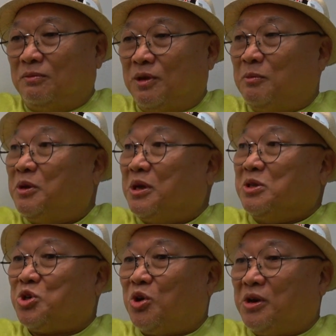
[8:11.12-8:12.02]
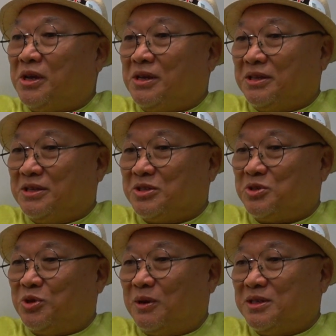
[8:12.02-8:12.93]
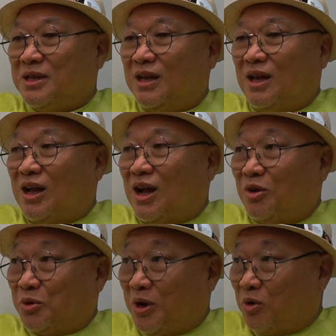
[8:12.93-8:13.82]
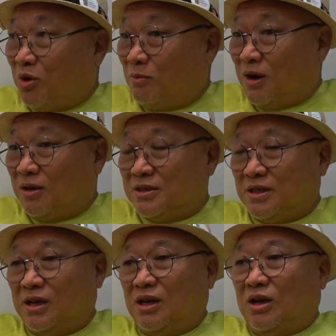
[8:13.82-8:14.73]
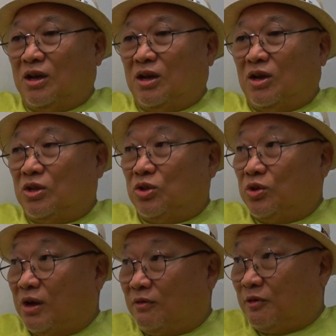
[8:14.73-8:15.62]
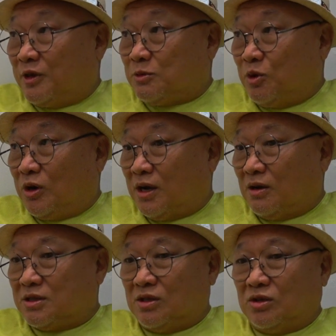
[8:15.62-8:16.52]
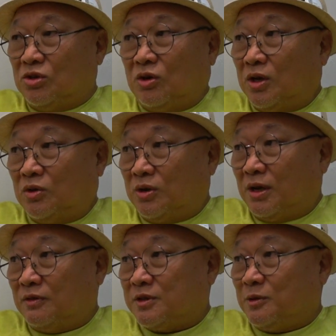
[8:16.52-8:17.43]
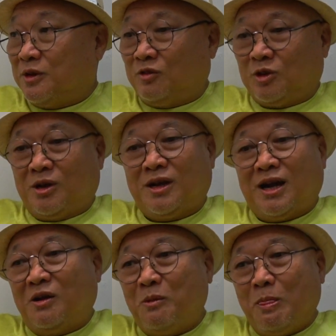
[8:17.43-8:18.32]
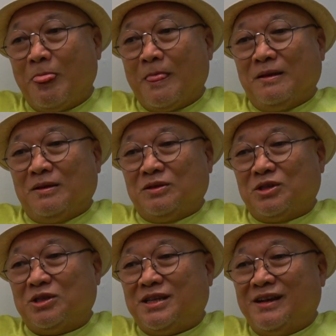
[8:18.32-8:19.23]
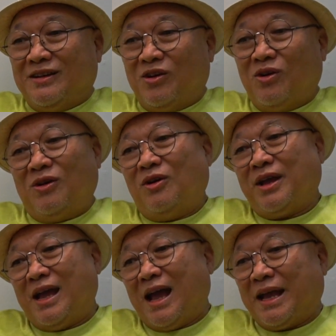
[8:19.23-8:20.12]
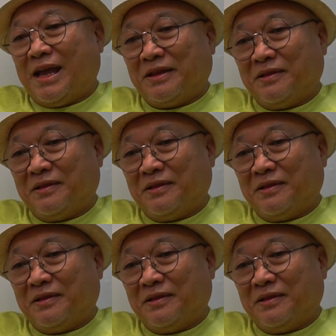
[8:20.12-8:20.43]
Maybe you can join this group. I said, how do I go about it? He said, do you have a Facebook account? I said, no, I don't have a Facebook account. So I said, oh, okay, I can